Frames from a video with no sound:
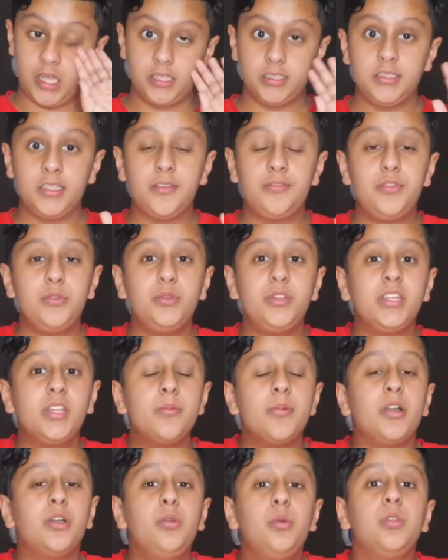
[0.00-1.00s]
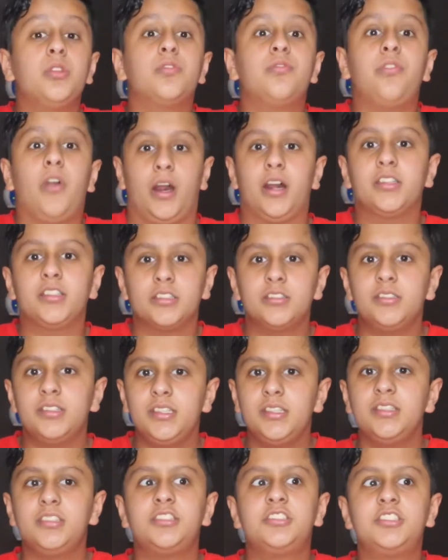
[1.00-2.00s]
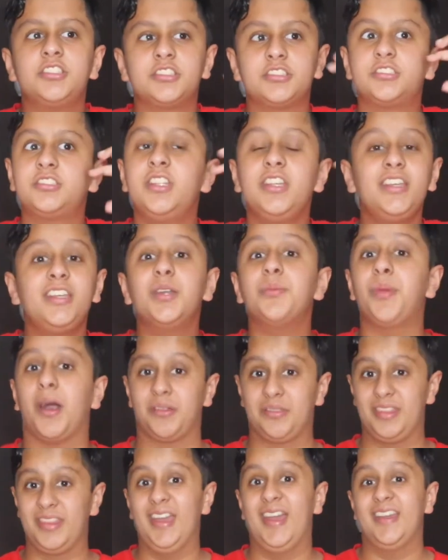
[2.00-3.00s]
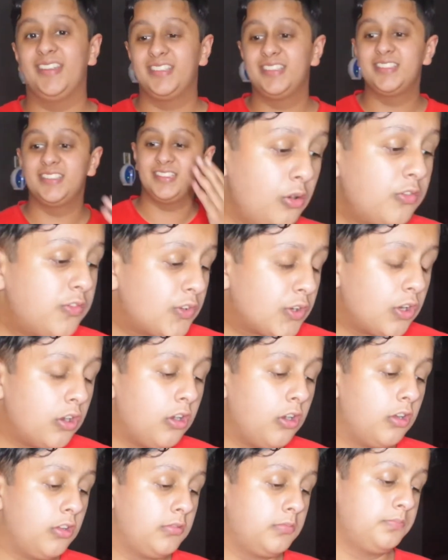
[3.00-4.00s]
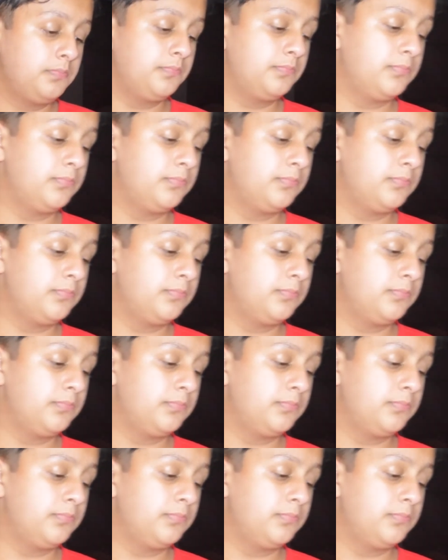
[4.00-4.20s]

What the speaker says: if you think about who his father is, just think about that. Overall,